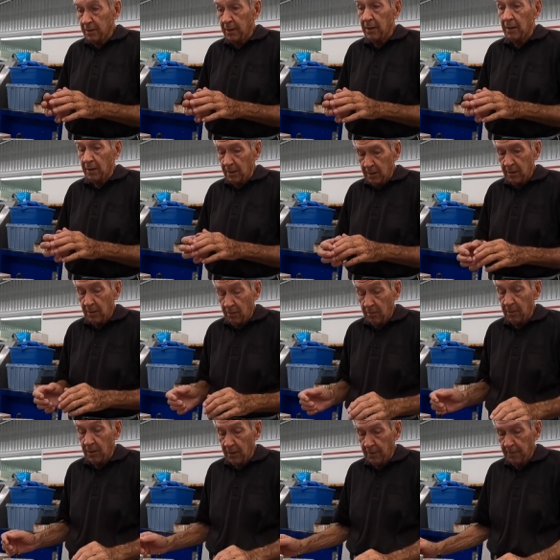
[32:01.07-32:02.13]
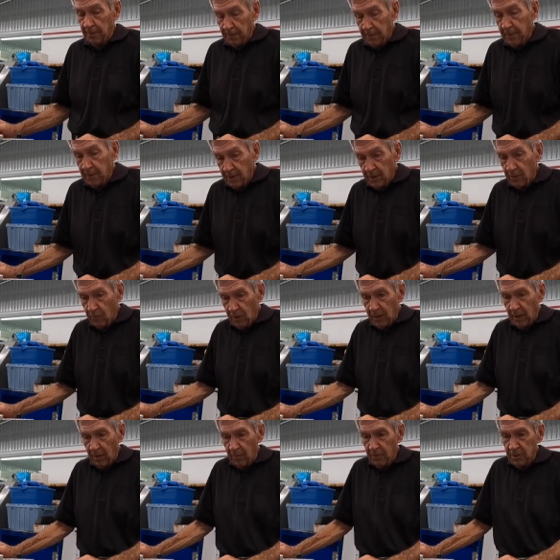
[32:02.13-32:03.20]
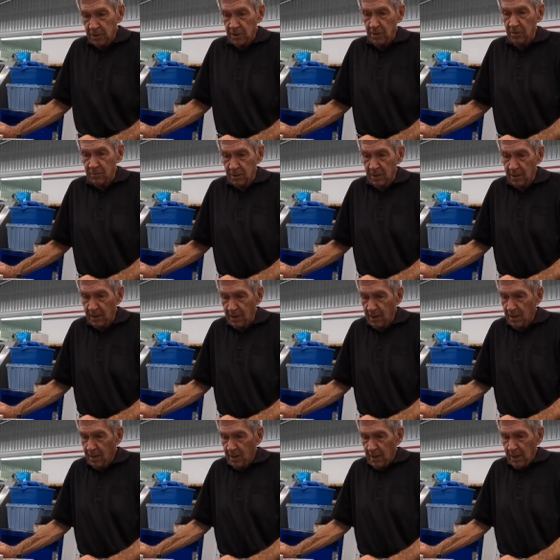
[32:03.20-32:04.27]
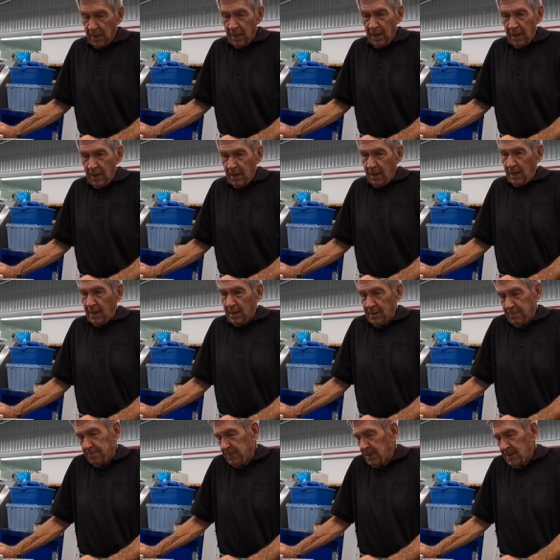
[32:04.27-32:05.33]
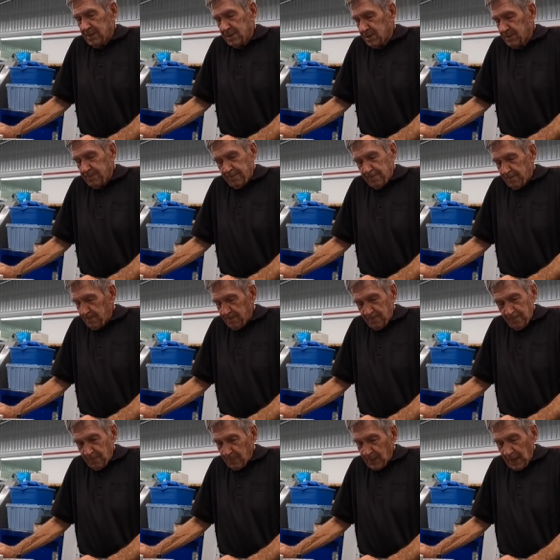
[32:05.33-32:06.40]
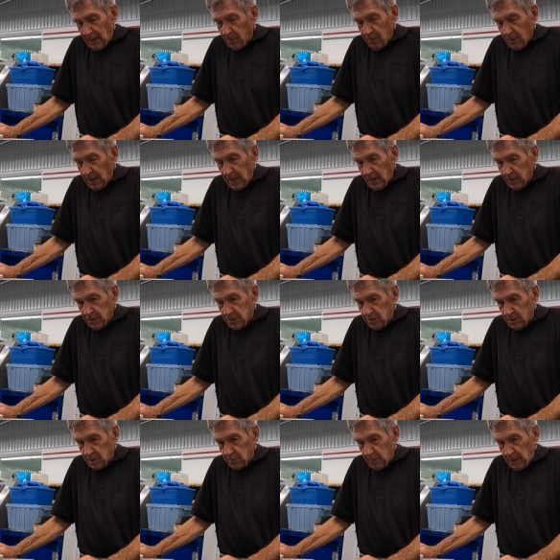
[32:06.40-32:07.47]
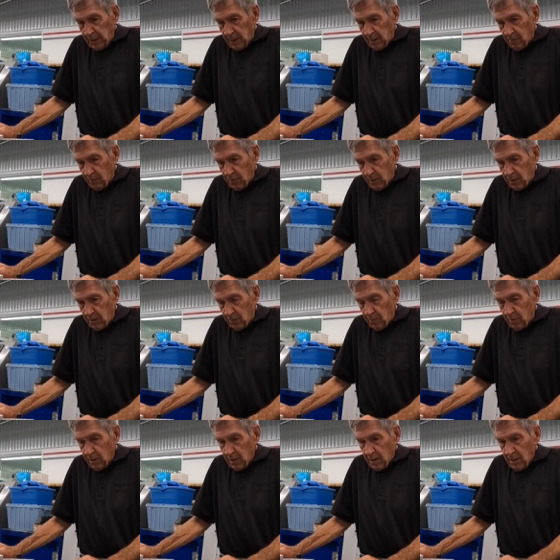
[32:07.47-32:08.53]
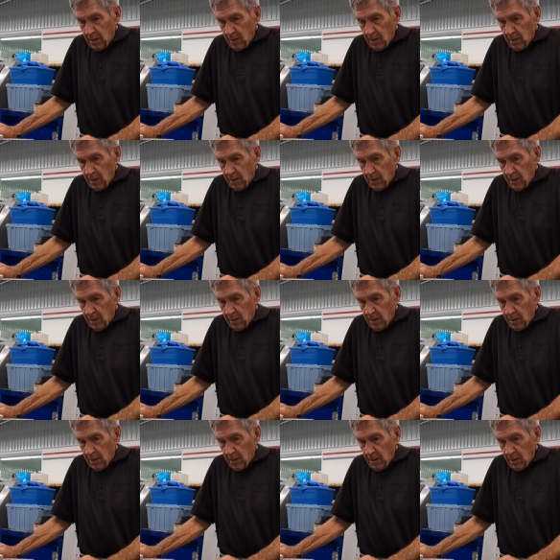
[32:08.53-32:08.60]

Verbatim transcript: Yeah. Oh yeah. You wait all these years and you think, and it's, I don't know how else to explain it, when you,